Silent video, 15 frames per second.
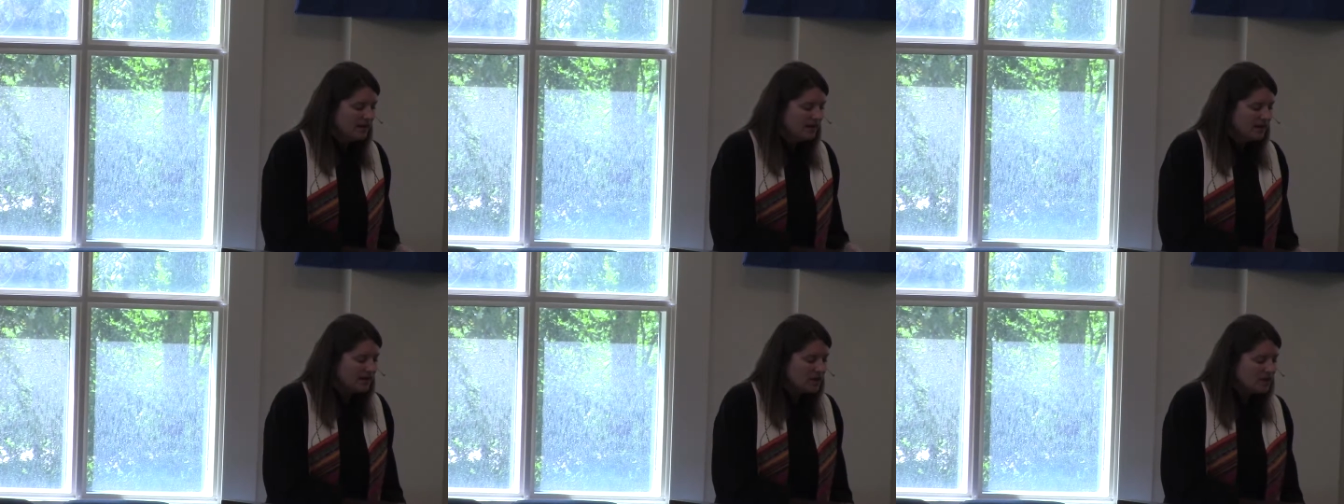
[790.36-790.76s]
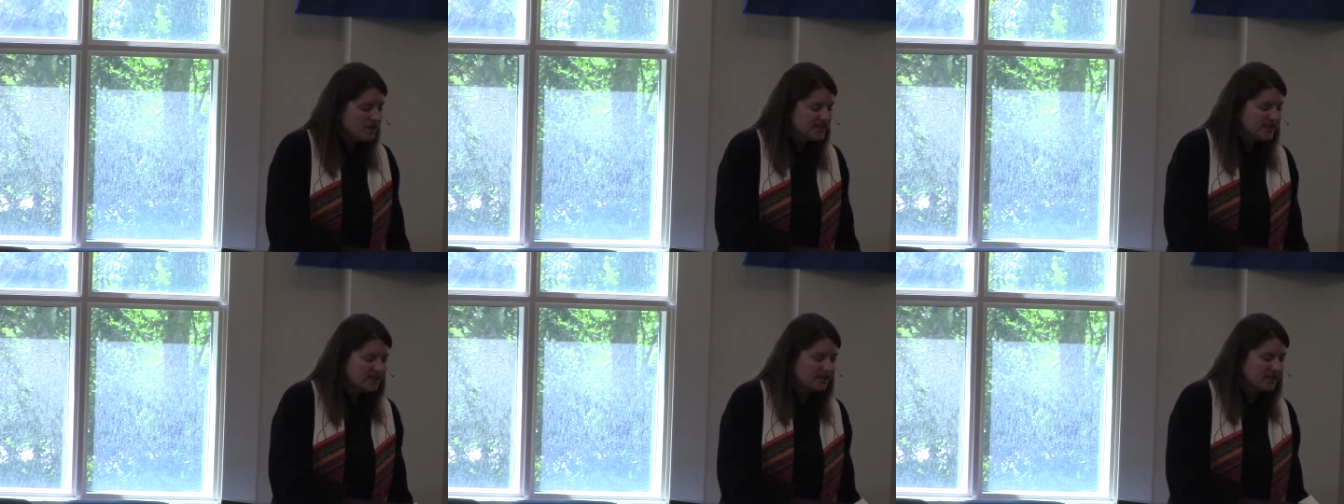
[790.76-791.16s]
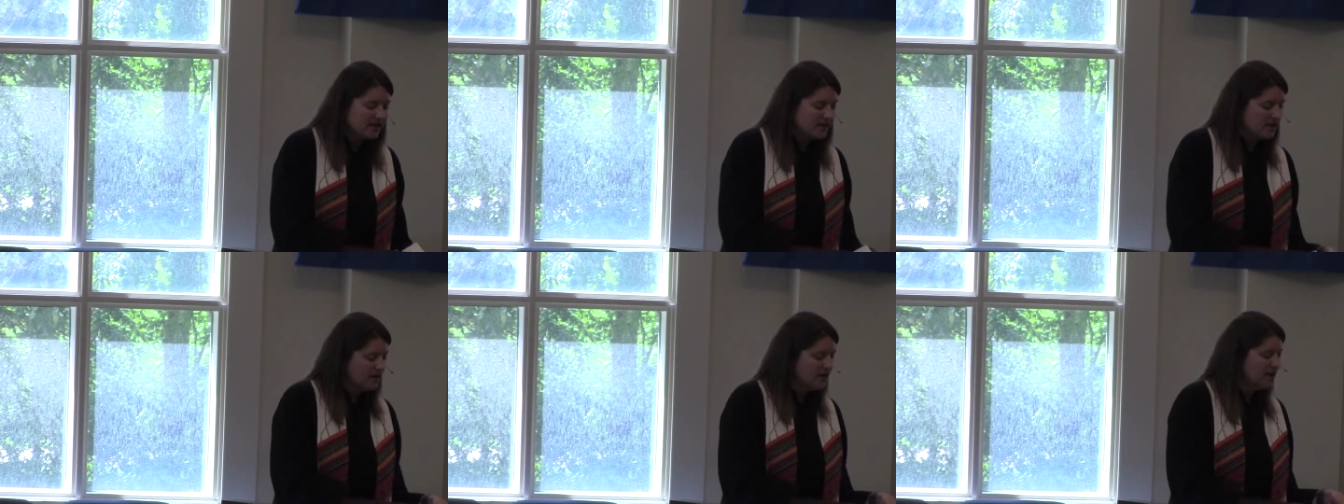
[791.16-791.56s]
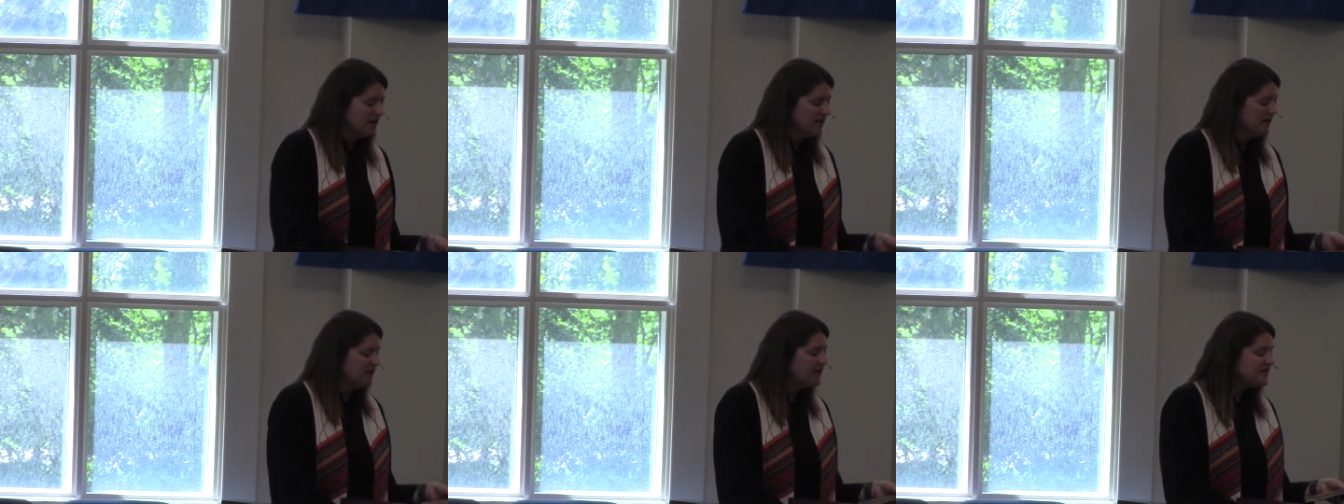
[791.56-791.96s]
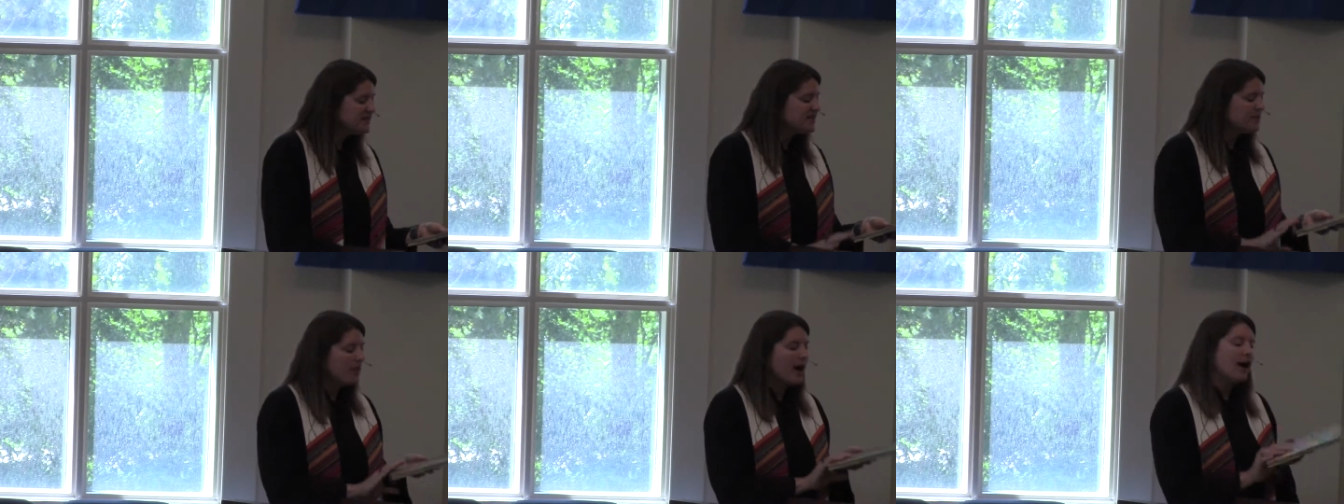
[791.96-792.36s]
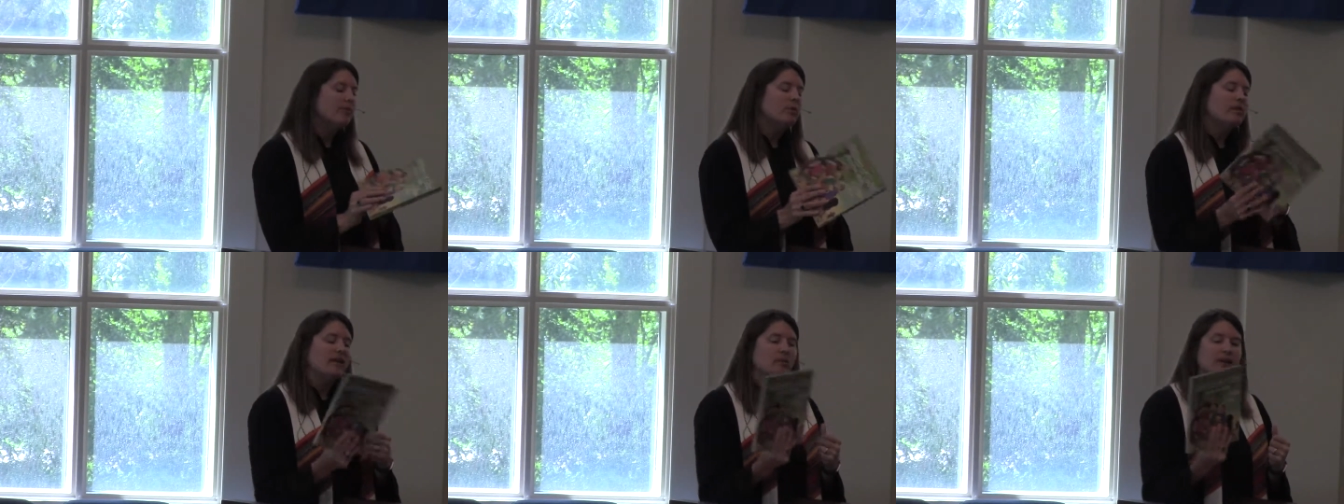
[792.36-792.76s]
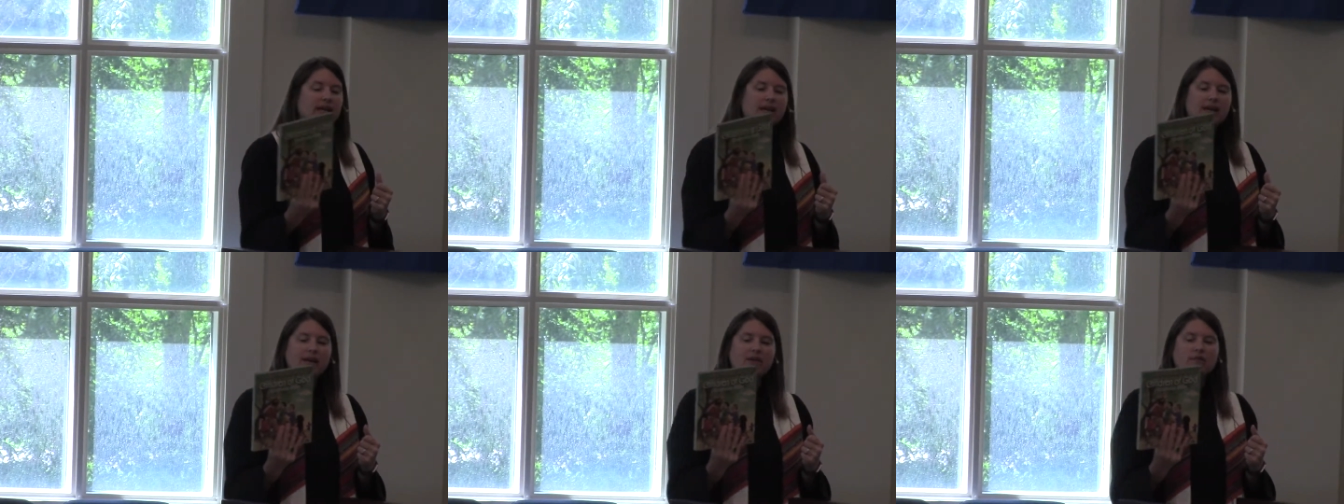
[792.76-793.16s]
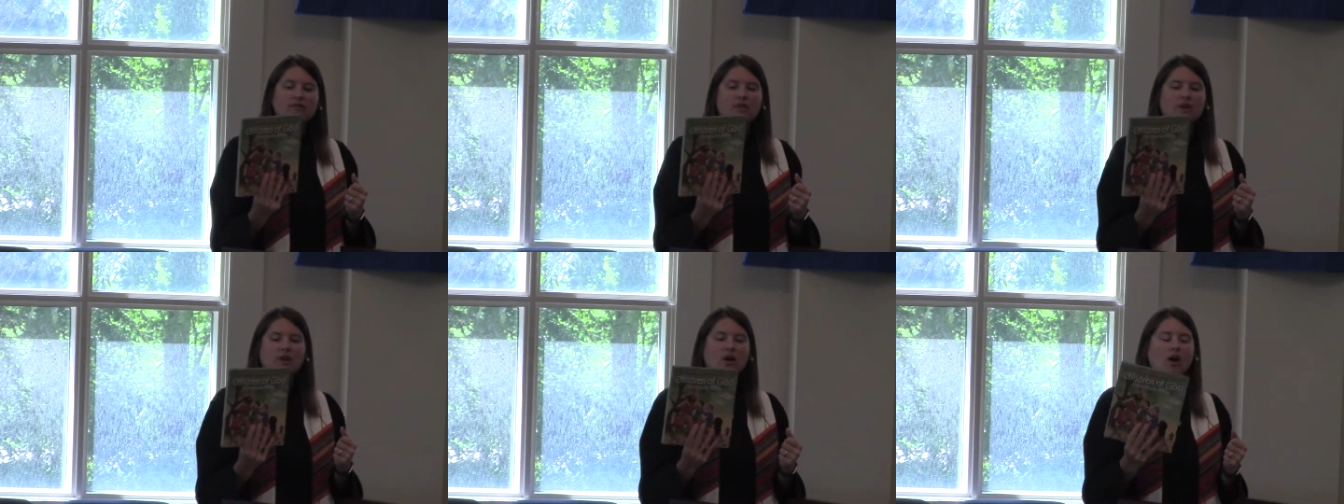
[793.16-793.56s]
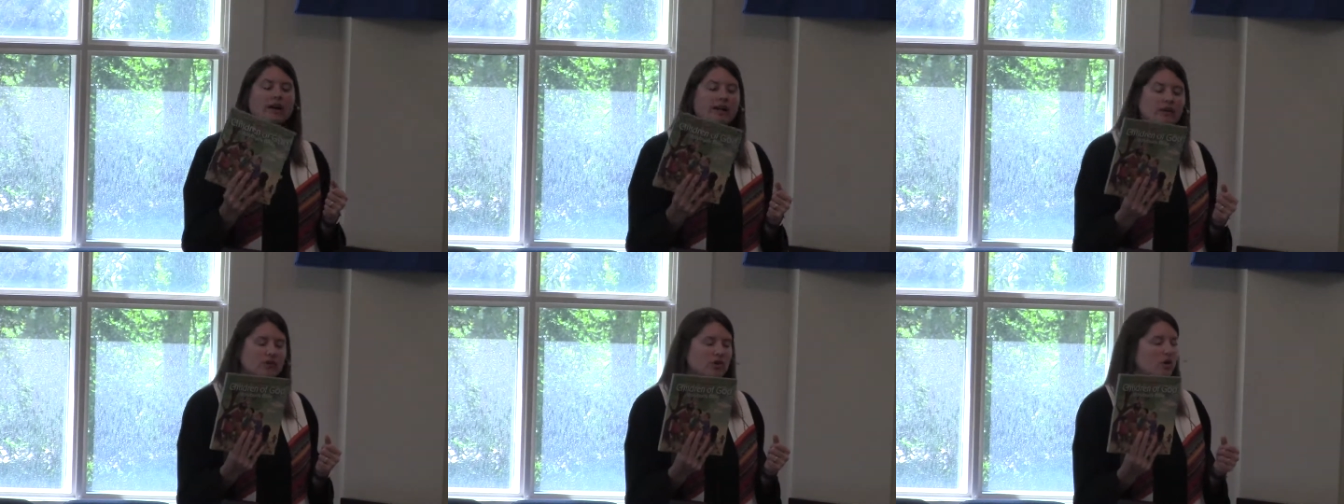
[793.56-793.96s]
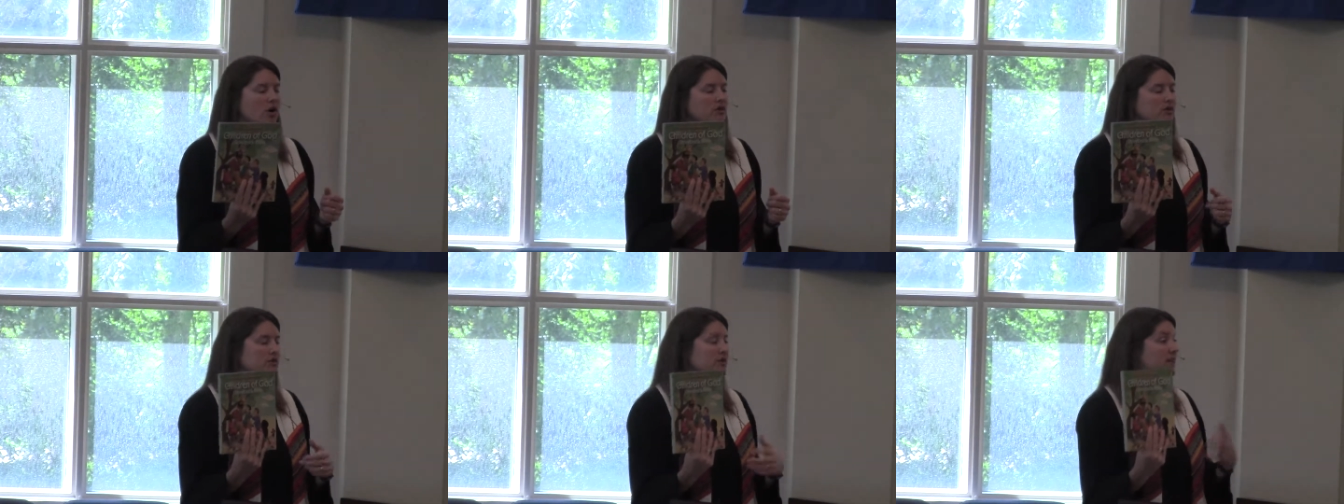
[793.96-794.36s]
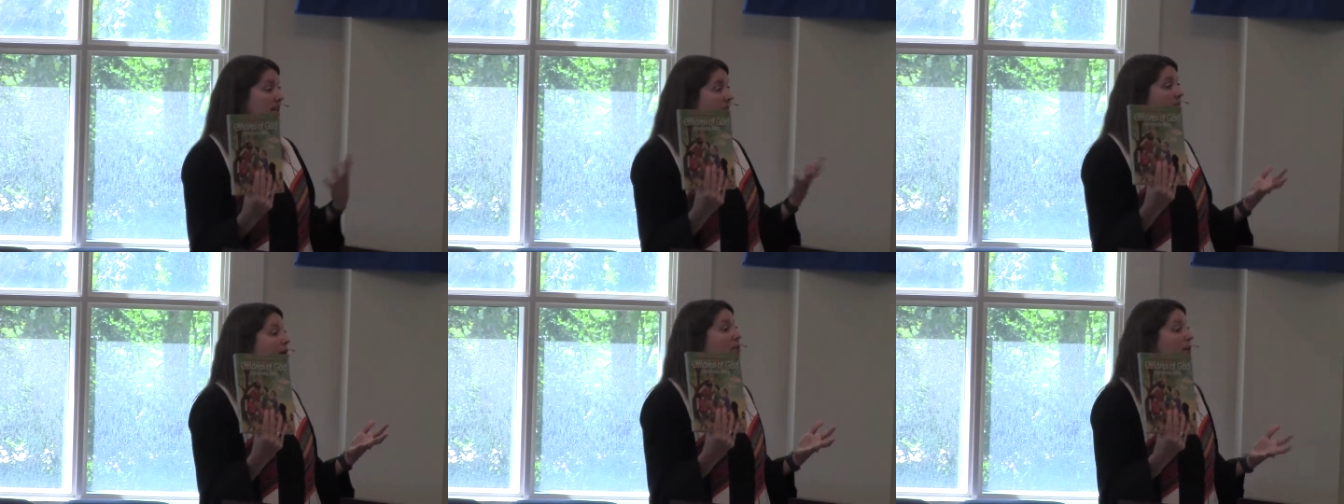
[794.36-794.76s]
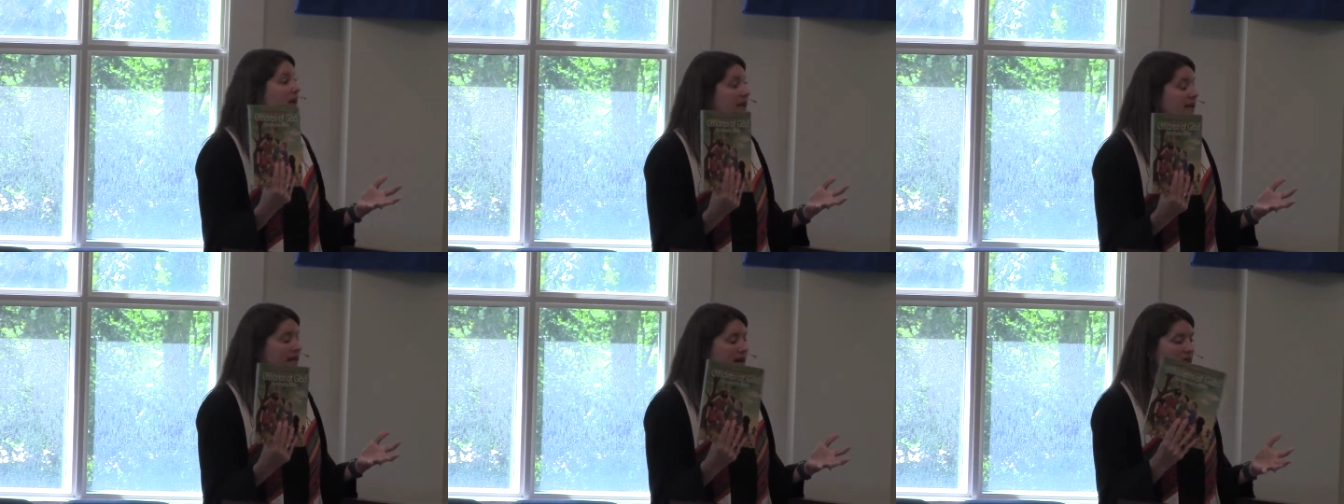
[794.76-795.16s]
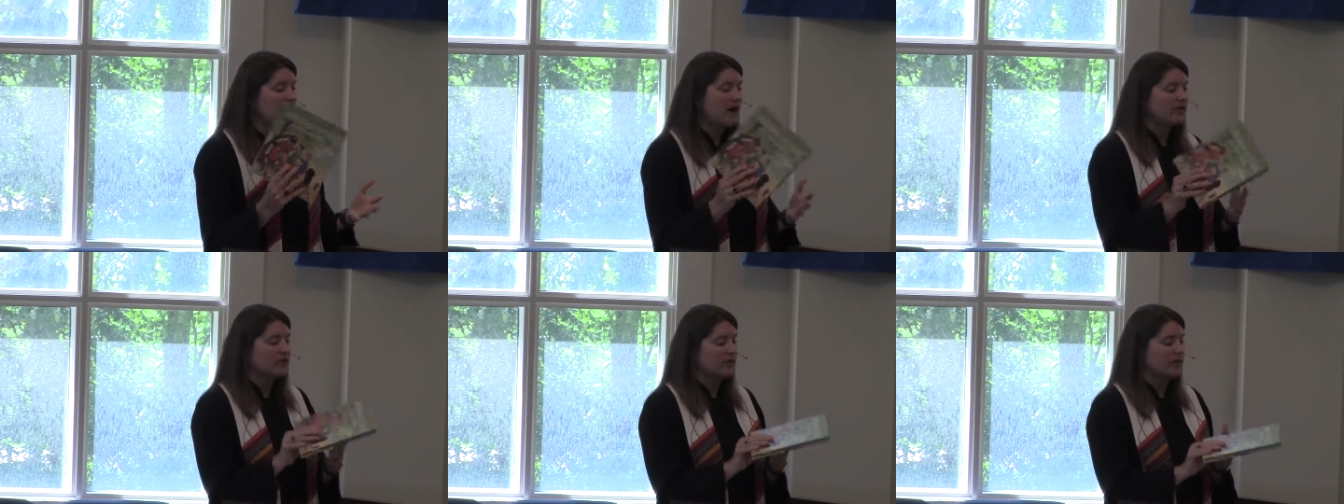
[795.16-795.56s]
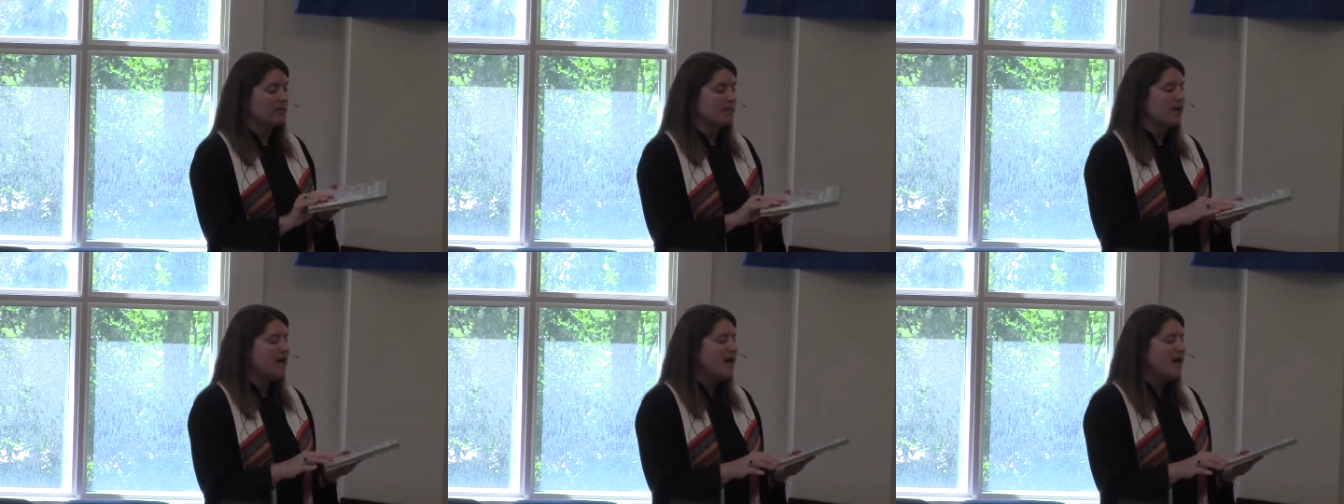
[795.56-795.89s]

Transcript: You know, this is the, this is the Bible that we give our kindergartners and that I read a lot from.